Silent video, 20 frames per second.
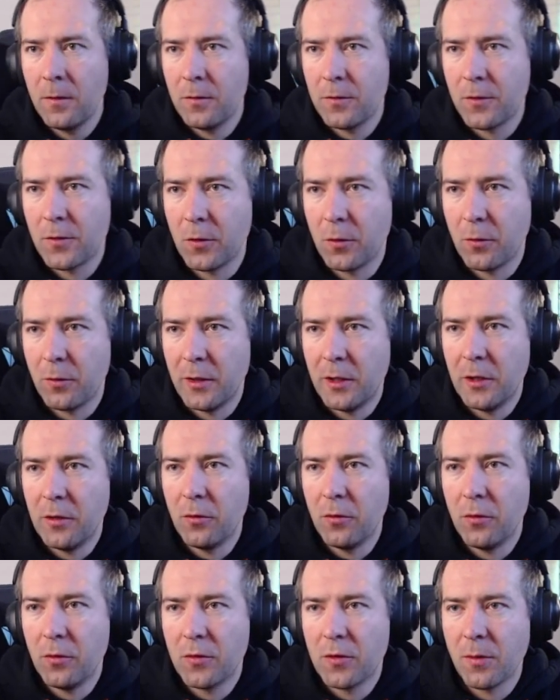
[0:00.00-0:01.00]
So we need to
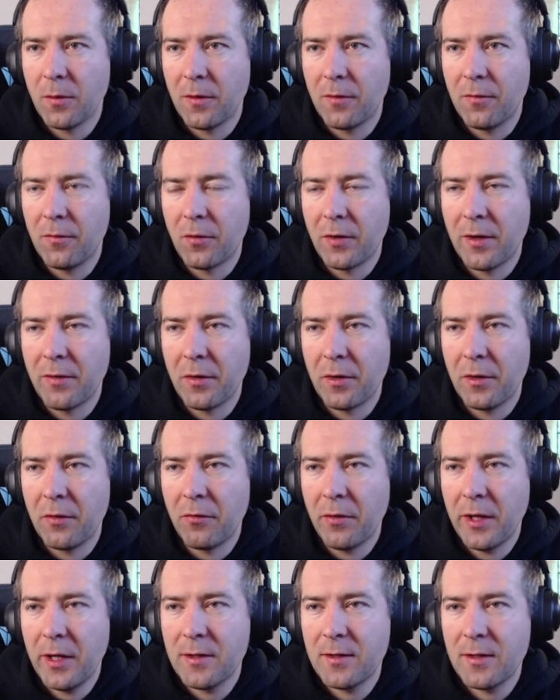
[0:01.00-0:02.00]
do something for every
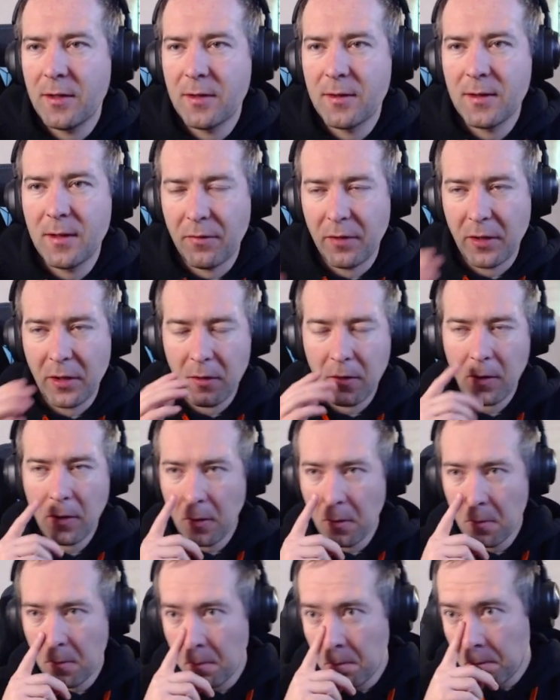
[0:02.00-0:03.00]
race, that's every
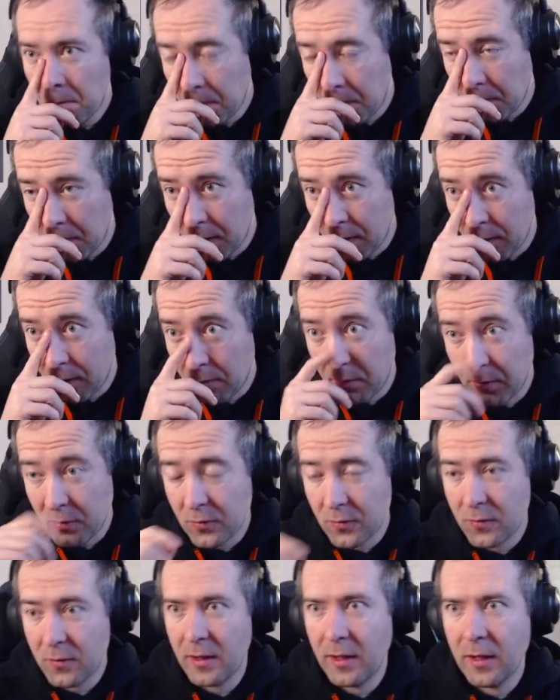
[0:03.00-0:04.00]
column, and then we
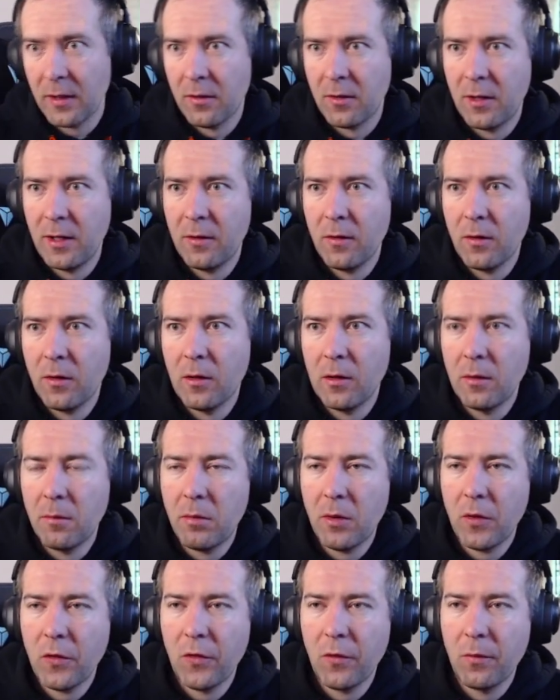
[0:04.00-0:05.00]
just calculate all the
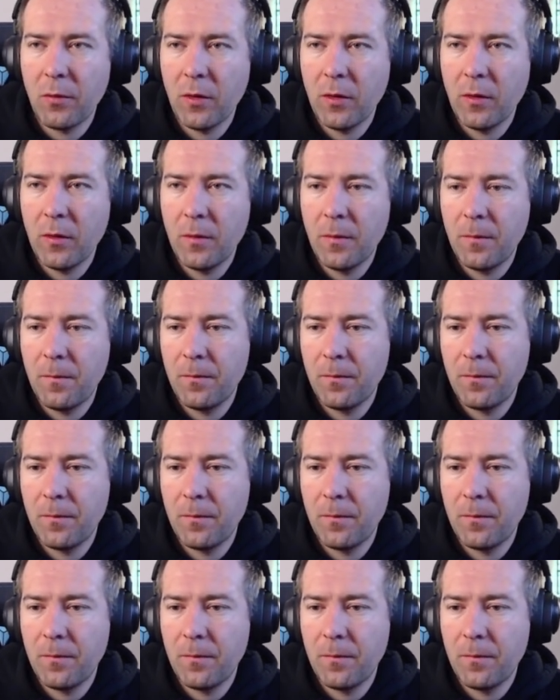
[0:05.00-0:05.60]
possible